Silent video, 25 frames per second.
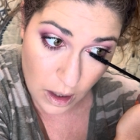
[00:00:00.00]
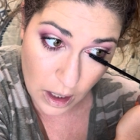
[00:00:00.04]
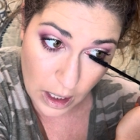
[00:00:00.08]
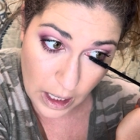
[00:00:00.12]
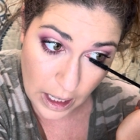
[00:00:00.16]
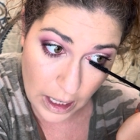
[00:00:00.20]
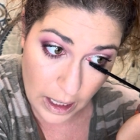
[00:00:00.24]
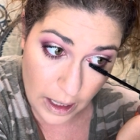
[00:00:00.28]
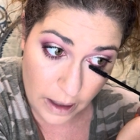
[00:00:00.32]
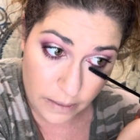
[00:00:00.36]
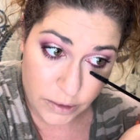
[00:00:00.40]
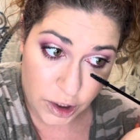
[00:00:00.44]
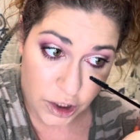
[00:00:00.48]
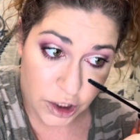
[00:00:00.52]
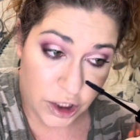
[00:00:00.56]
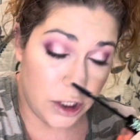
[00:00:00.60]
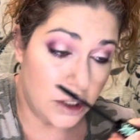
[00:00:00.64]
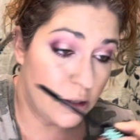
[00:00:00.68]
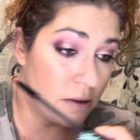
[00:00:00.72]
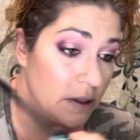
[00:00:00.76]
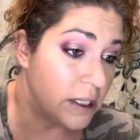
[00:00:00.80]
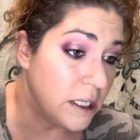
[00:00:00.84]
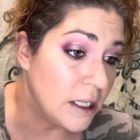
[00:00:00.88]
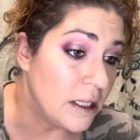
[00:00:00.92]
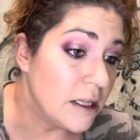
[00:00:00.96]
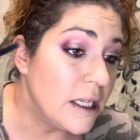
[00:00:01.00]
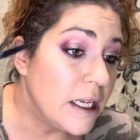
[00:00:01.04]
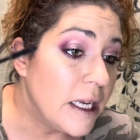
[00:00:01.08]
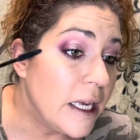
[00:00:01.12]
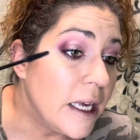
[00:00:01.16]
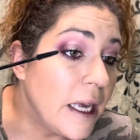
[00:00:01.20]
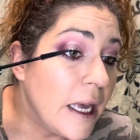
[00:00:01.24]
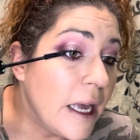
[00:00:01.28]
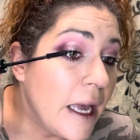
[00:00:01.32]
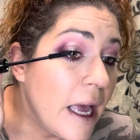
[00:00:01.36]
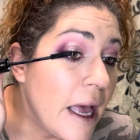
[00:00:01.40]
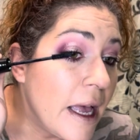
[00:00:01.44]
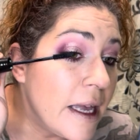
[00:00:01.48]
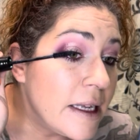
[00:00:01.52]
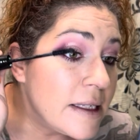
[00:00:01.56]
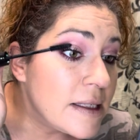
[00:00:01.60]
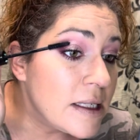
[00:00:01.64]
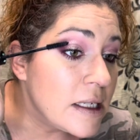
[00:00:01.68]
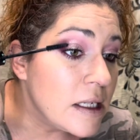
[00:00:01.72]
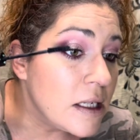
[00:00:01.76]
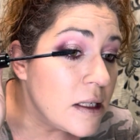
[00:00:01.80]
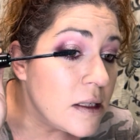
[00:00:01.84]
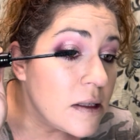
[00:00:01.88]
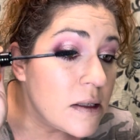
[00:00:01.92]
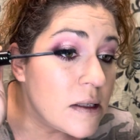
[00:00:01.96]
and I'm just using the
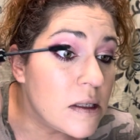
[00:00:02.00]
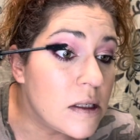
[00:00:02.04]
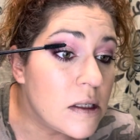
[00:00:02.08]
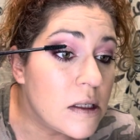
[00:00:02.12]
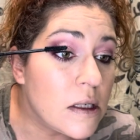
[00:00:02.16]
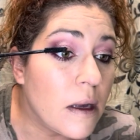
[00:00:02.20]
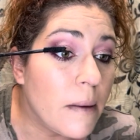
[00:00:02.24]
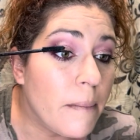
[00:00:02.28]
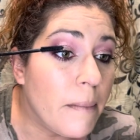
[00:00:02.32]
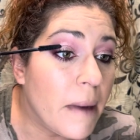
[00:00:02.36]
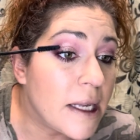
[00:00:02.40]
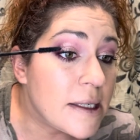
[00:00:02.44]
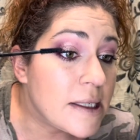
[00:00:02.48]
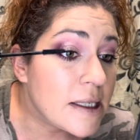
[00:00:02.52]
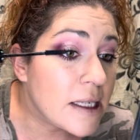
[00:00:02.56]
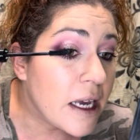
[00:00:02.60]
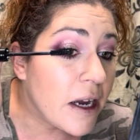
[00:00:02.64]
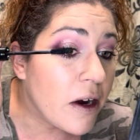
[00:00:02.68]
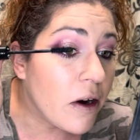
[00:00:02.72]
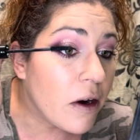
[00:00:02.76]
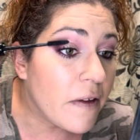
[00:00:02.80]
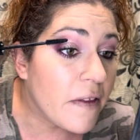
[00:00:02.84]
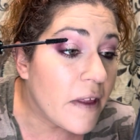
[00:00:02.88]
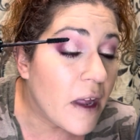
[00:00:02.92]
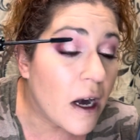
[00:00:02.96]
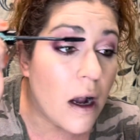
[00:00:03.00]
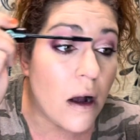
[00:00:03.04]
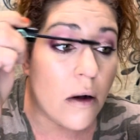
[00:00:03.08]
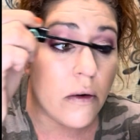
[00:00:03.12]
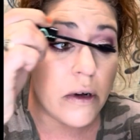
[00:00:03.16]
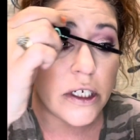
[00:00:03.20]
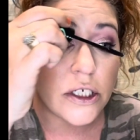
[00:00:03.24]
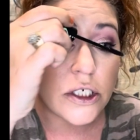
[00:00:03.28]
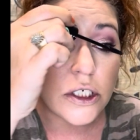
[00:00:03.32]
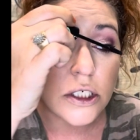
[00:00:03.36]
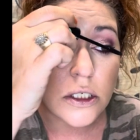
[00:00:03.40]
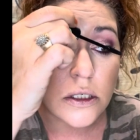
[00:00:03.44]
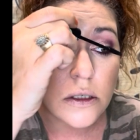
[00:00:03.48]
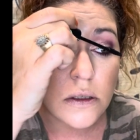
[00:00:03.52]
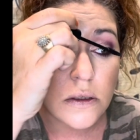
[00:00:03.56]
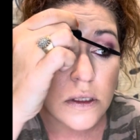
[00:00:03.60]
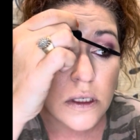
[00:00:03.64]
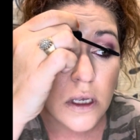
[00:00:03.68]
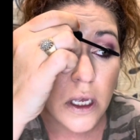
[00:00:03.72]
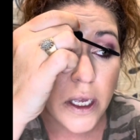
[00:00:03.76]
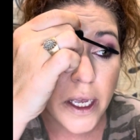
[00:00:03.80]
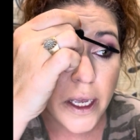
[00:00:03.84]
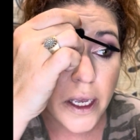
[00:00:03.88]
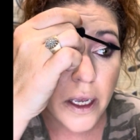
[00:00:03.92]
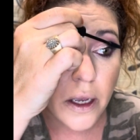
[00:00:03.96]
Essence mascara that I always use.
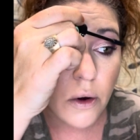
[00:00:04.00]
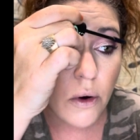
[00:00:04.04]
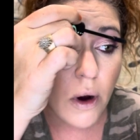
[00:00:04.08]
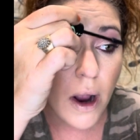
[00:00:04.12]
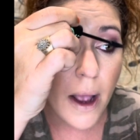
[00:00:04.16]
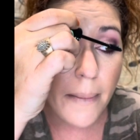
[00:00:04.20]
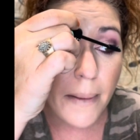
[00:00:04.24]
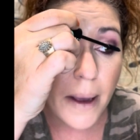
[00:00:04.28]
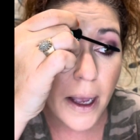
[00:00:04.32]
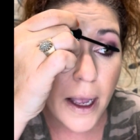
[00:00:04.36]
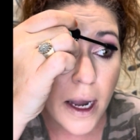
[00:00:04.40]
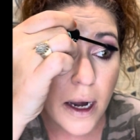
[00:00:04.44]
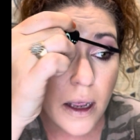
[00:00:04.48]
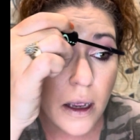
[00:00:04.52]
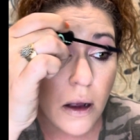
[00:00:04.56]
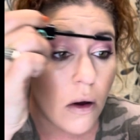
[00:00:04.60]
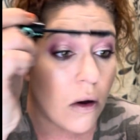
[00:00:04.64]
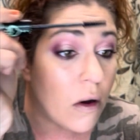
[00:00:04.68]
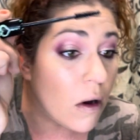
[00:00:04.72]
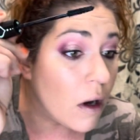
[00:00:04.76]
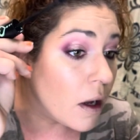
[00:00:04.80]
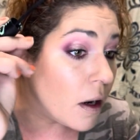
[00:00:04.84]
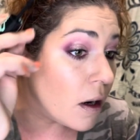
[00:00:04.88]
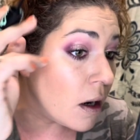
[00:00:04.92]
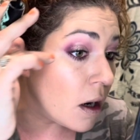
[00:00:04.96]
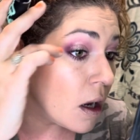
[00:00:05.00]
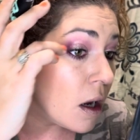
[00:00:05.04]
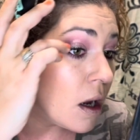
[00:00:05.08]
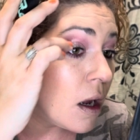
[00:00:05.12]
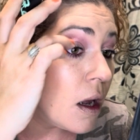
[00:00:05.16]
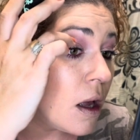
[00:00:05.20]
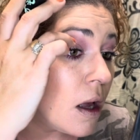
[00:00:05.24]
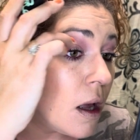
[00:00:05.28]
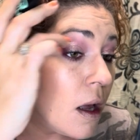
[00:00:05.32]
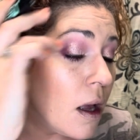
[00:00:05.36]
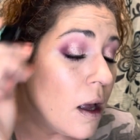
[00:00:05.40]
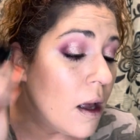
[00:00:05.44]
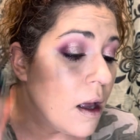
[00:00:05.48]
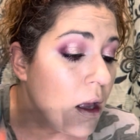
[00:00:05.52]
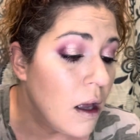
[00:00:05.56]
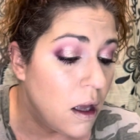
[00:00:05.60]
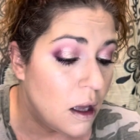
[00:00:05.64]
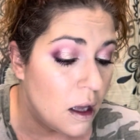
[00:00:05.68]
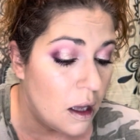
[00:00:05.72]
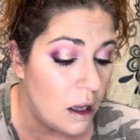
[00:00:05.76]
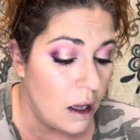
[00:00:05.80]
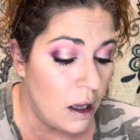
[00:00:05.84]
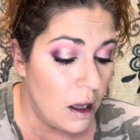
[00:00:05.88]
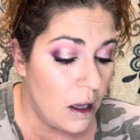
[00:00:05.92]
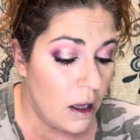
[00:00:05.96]
And crap, I got it on
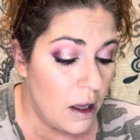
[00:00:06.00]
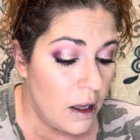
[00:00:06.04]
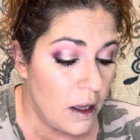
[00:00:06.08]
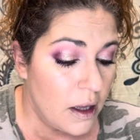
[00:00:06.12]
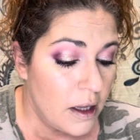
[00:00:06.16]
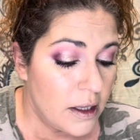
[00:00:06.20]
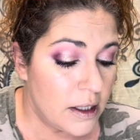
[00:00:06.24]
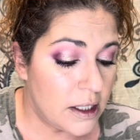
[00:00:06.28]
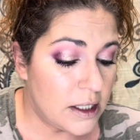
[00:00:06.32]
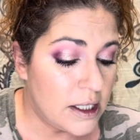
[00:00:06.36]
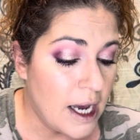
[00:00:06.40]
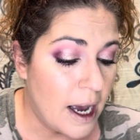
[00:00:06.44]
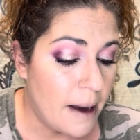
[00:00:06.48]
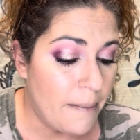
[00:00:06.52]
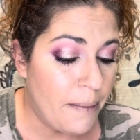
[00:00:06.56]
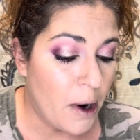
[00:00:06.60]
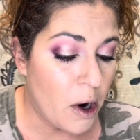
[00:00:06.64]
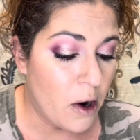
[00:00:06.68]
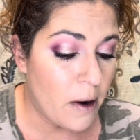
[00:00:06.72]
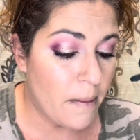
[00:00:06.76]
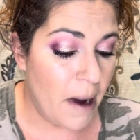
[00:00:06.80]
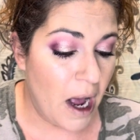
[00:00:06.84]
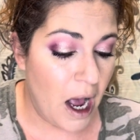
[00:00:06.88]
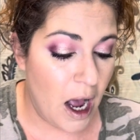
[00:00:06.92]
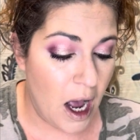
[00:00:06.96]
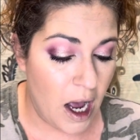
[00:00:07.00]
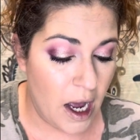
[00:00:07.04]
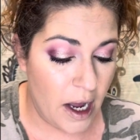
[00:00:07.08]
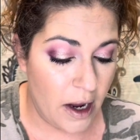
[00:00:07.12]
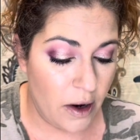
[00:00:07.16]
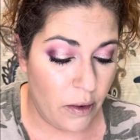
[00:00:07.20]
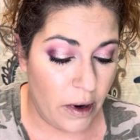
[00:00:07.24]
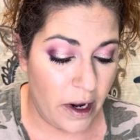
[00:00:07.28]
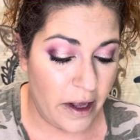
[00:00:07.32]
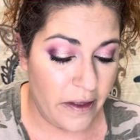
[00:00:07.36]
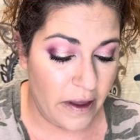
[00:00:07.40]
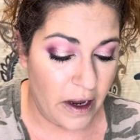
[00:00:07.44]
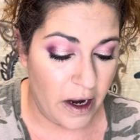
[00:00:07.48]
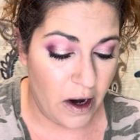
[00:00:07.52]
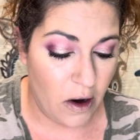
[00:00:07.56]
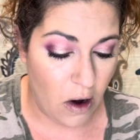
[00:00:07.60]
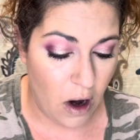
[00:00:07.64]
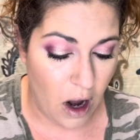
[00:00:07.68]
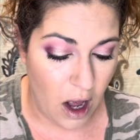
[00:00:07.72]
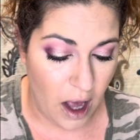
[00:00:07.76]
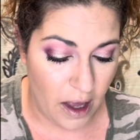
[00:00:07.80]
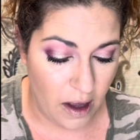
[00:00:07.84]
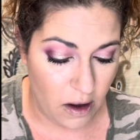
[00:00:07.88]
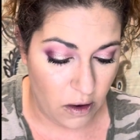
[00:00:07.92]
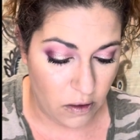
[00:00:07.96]
the top part of my eye right there.
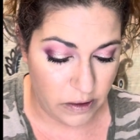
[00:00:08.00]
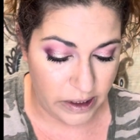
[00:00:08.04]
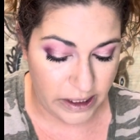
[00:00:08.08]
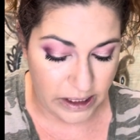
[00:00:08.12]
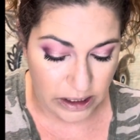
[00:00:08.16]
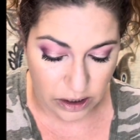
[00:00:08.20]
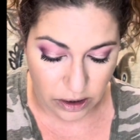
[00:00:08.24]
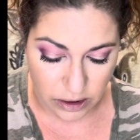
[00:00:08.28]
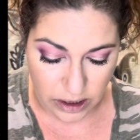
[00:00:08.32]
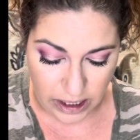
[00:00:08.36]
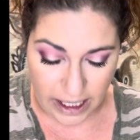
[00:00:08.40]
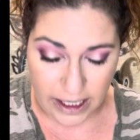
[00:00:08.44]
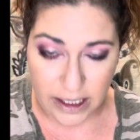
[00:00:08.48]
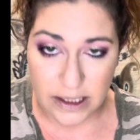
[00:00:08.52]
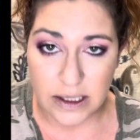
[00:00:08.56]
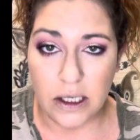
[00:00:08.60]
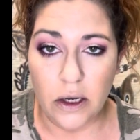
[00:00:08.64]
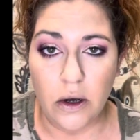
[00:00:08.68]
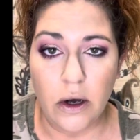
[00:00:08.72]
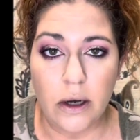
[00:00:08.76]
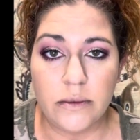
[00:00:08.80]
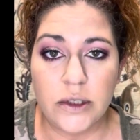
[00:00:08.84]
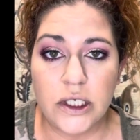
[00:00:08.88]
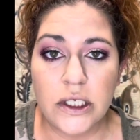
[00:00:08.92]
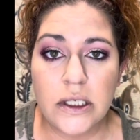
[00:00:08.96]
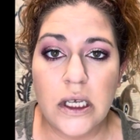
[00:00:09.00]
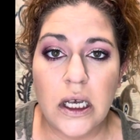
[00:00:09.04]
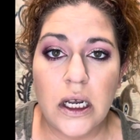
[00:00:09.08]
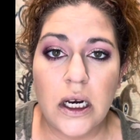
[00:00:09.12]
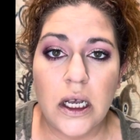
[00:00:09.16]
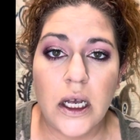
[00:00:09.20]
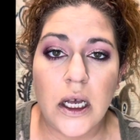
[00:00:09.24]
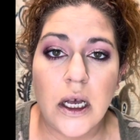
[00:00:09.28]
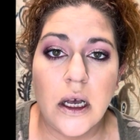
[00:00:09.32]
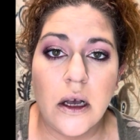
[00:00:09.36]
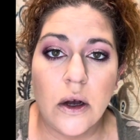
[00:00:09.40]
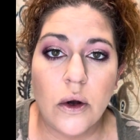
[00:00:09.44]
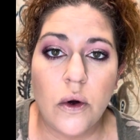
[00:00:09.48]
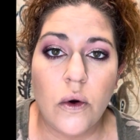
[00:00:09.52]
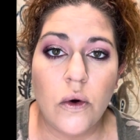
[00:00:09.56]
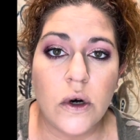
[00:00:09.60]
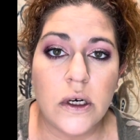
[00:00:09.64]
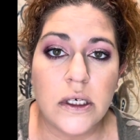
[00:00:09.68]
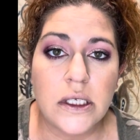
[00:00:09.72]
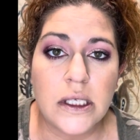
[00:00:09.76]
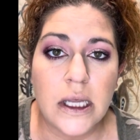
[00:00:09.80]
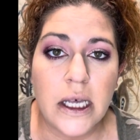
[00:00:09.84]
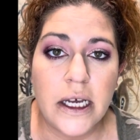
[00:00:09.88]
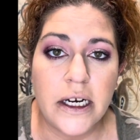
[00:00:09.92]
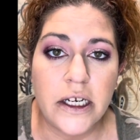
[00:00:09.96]
I always do that. So I'm just going to, of
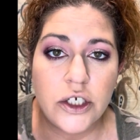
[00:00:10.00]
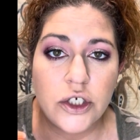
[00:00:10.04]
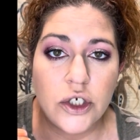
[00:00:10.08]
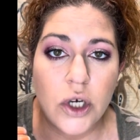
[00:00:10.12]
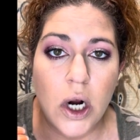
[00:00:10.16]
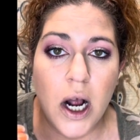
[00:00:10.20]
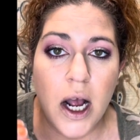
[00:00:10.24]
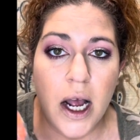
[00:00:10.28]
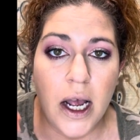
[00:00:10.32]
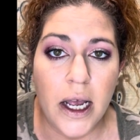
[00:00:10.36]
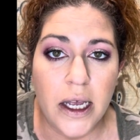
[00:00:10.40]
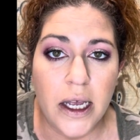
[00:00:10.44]
course, let it dry